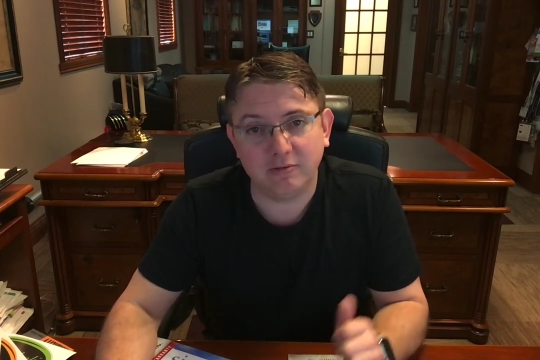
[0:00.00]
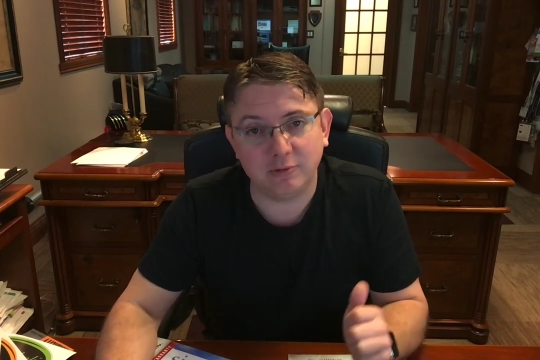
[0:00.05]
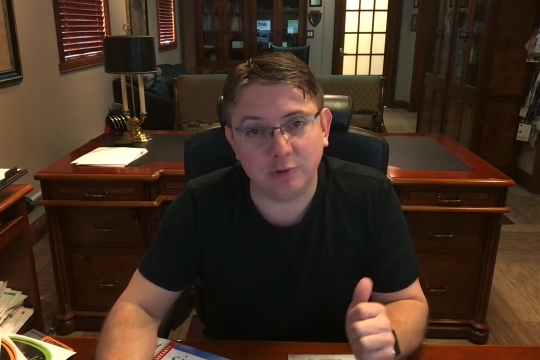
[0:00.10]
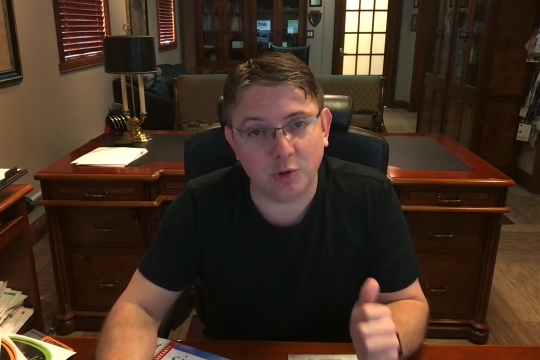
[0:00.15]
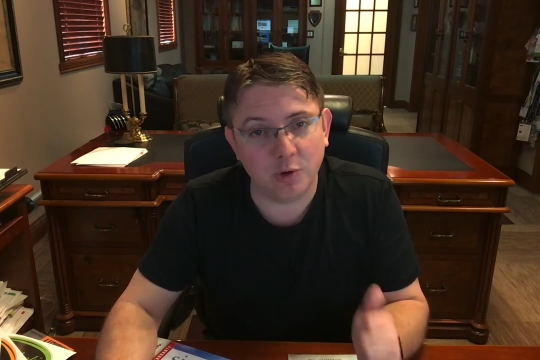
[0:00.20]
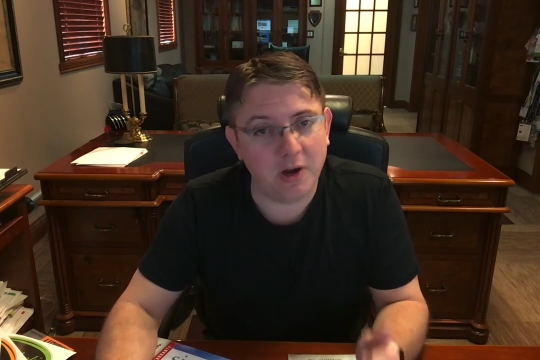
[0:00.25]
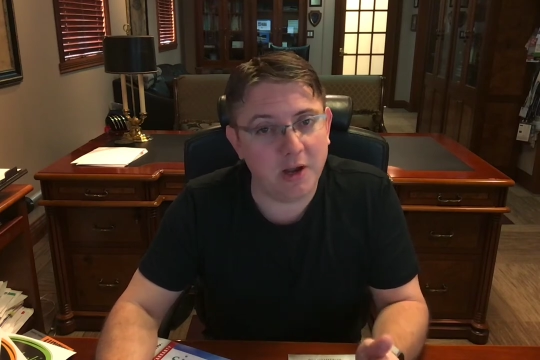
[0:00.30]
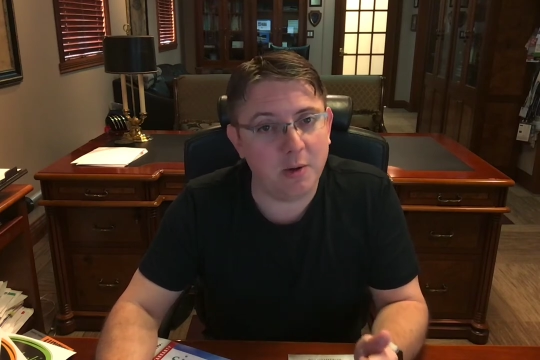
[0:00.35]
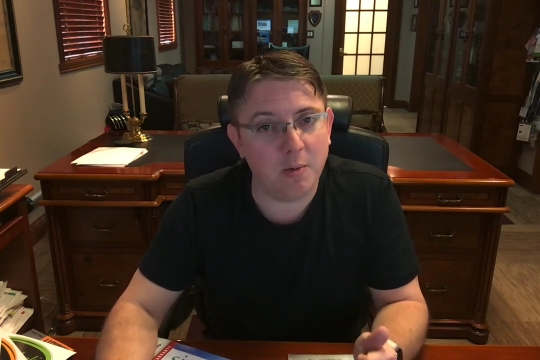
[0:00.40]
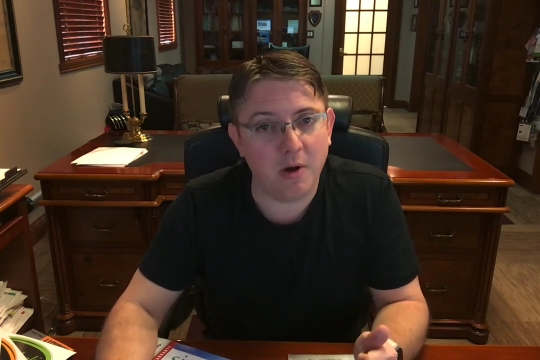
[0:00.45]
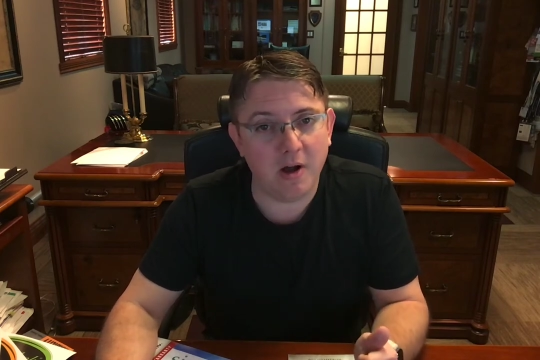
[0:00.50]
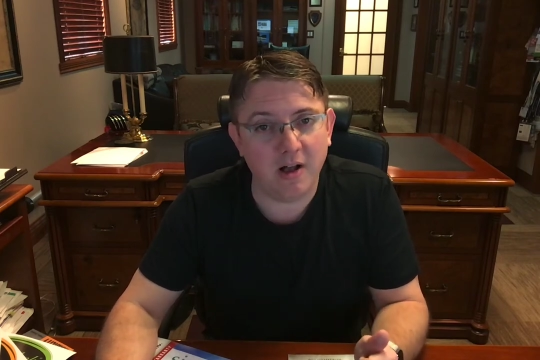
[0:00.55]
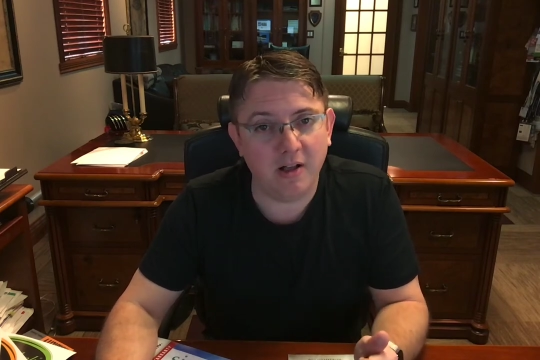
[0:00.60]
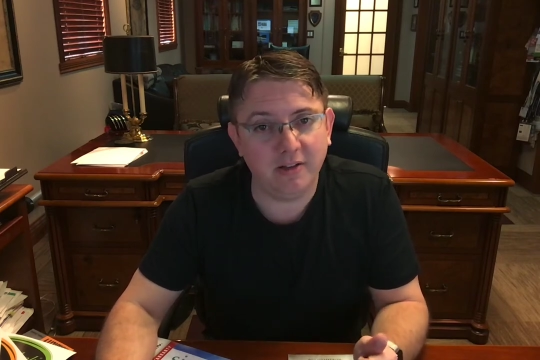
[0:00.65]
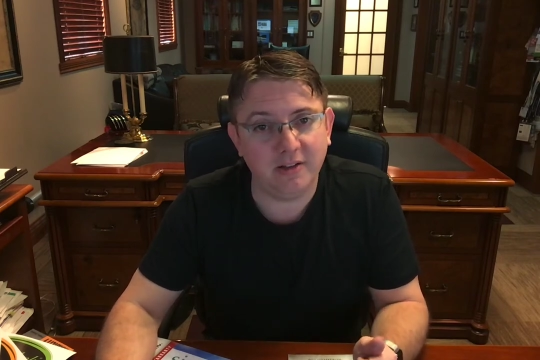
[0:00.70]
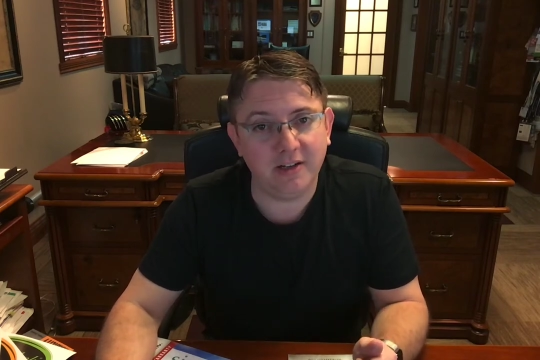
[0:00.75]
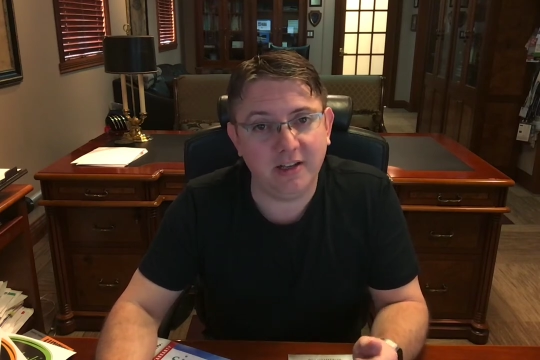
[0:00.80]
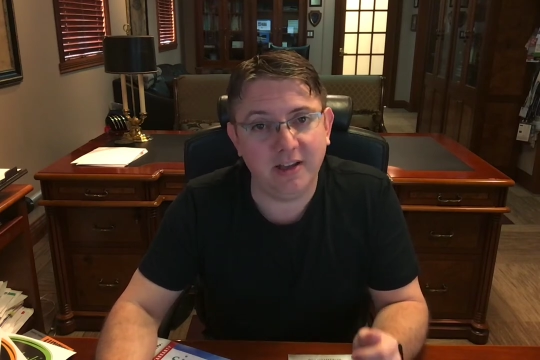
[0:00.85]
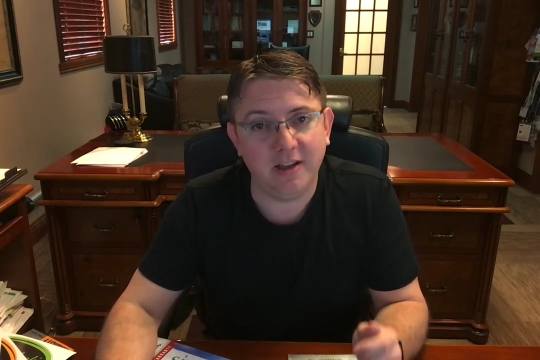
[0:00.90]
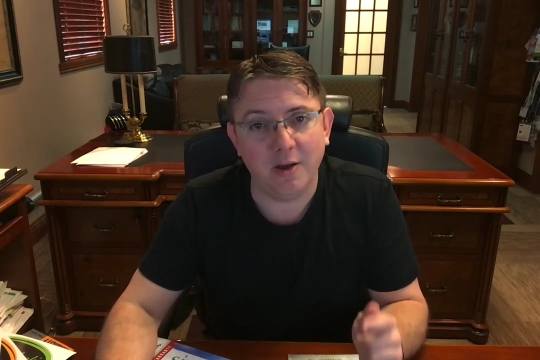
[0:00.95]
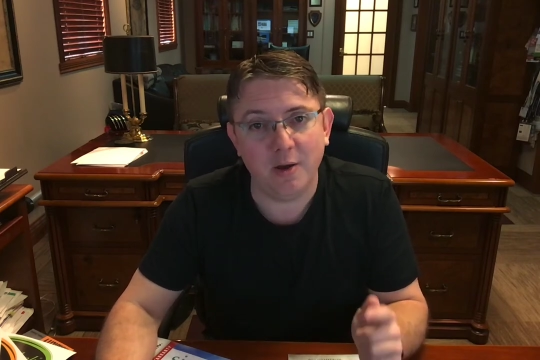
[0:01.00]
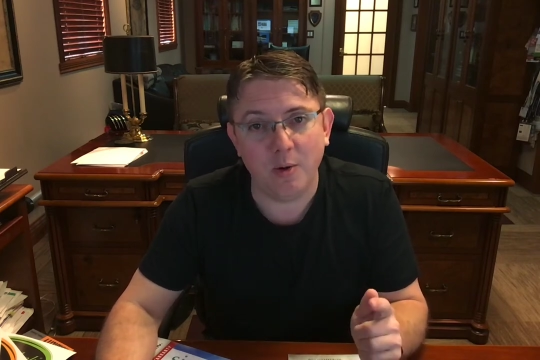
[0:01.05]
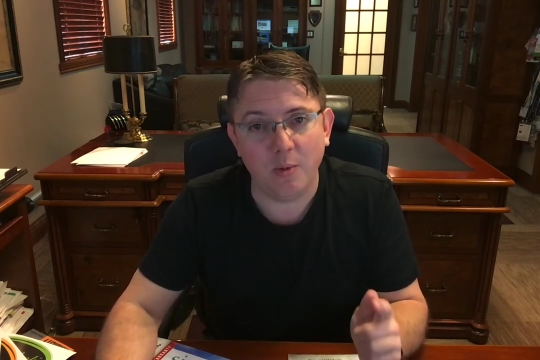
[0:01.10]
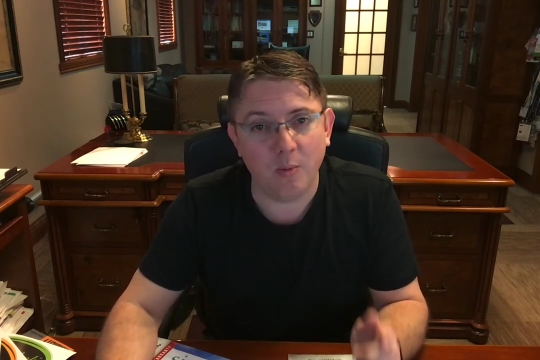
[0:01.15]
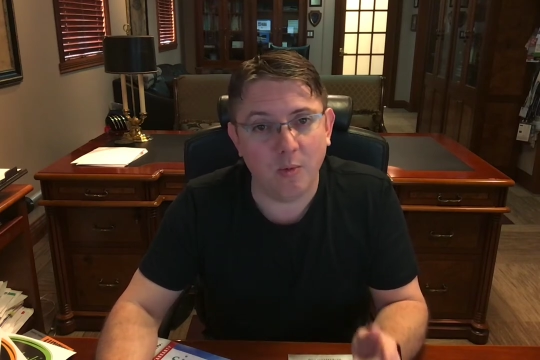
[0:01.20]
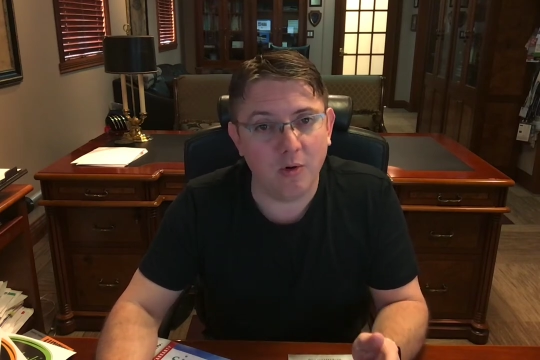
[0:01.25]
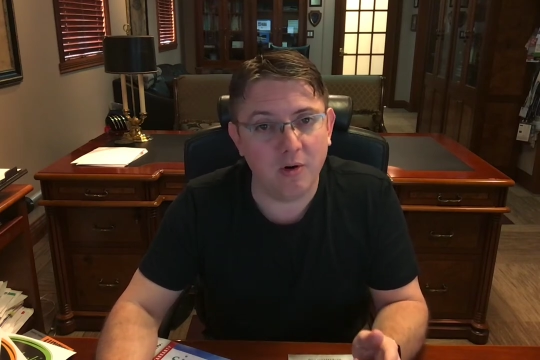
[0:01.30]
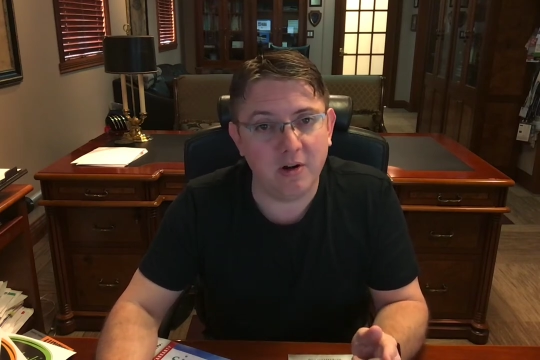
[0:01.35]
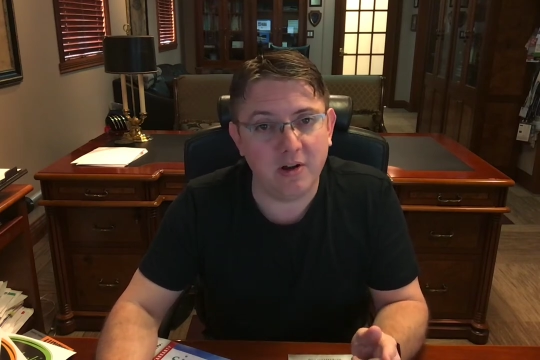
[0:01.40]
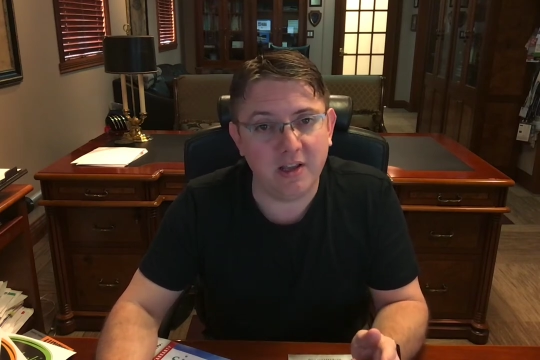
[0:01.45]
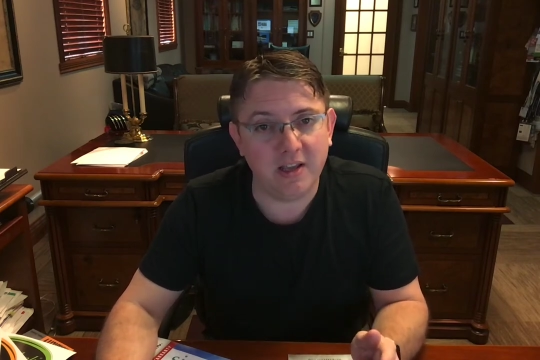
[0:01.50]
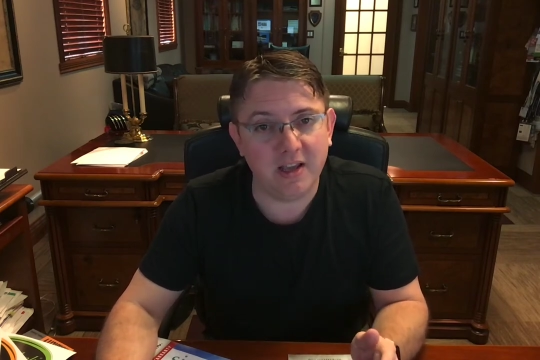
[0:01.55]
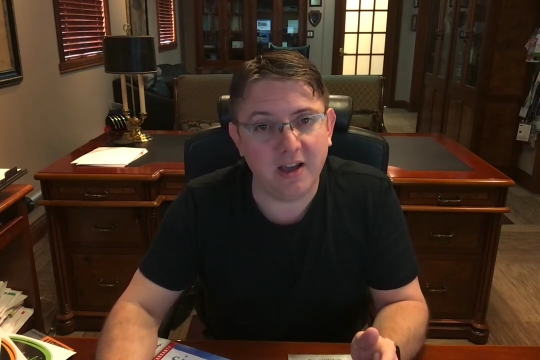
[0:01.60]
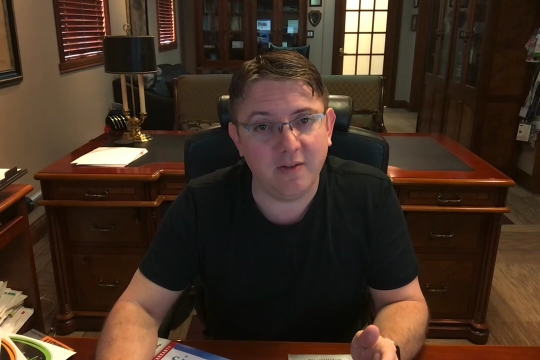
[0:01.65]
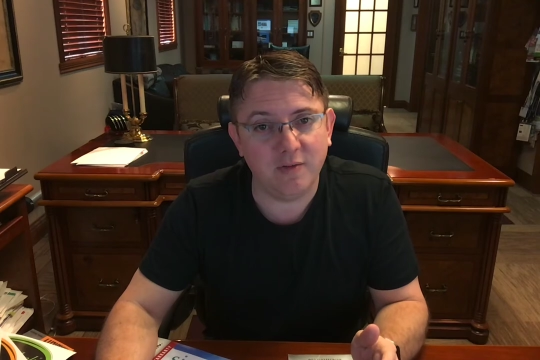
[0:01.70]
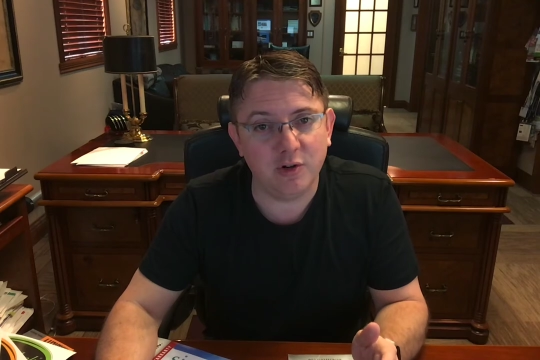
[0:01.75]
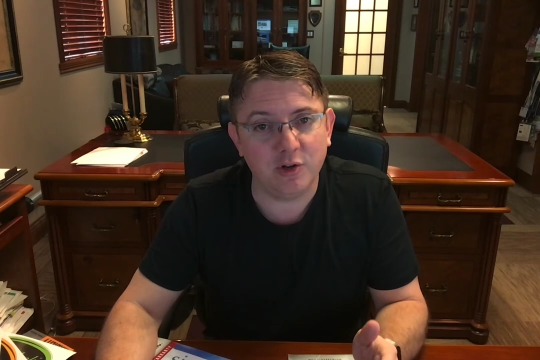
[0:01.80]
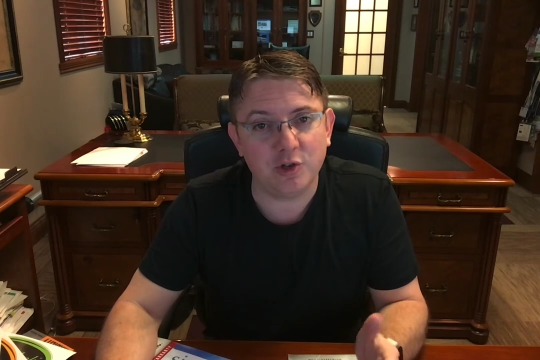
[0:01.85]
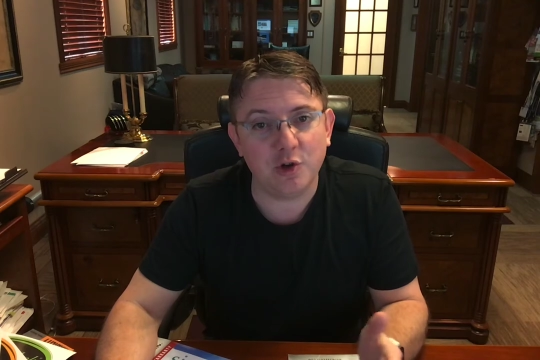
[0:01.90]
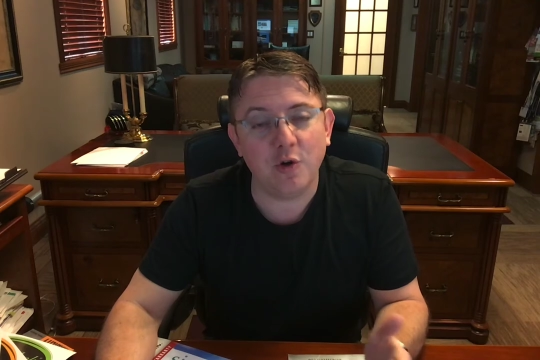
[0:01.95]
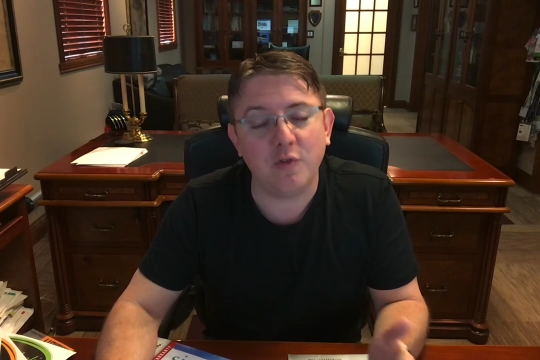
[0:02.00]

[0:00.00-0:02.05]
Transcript: Great quality, warranty coverage,